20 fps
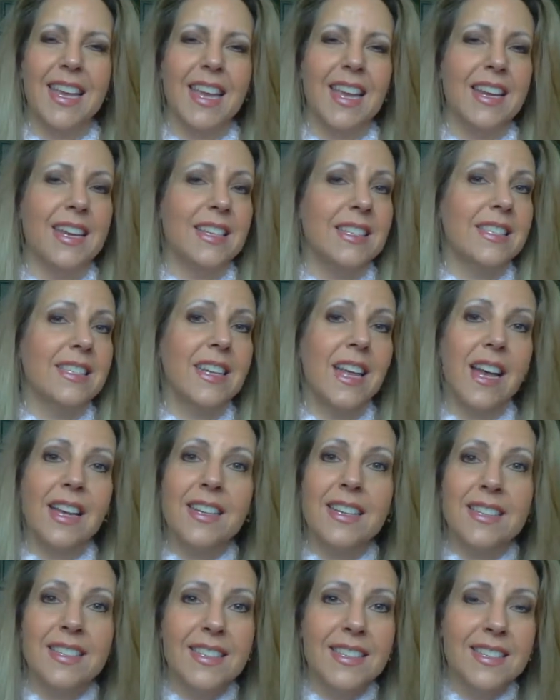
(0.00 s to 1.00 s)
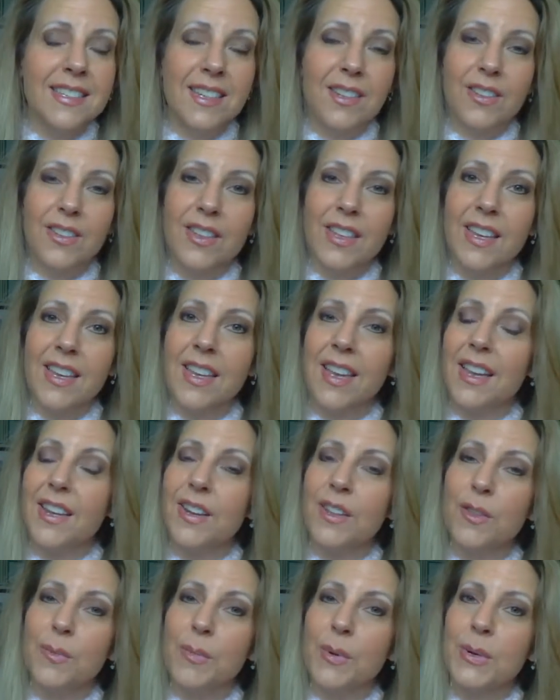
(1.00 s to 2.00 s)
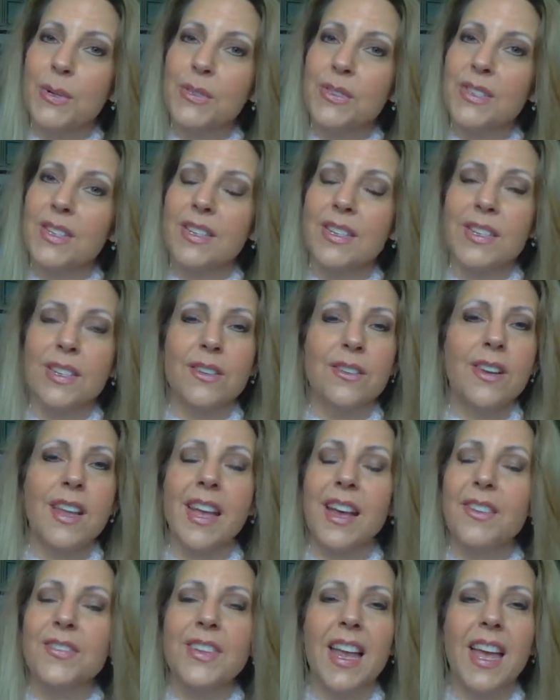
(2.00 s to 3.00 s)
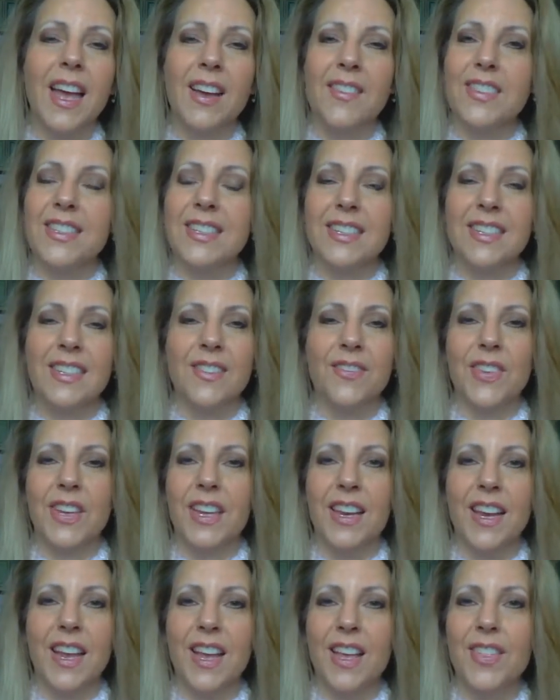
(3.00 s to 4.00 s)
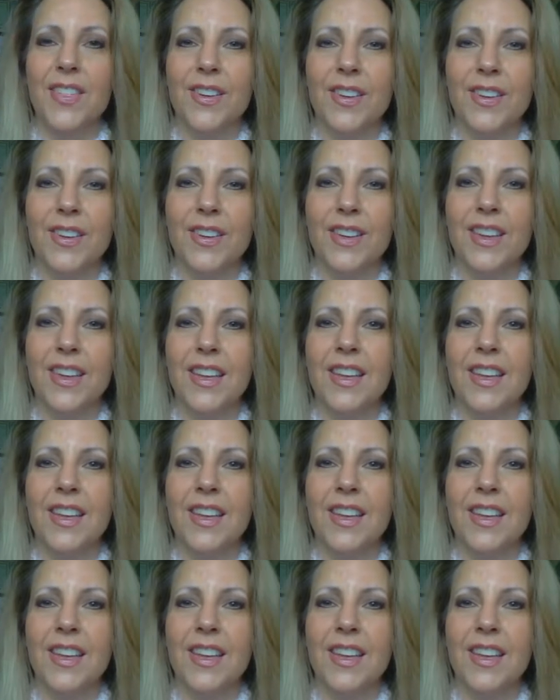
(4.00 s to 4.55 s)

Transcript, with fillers: And it's not necessarily another person. You don't have to have a significant other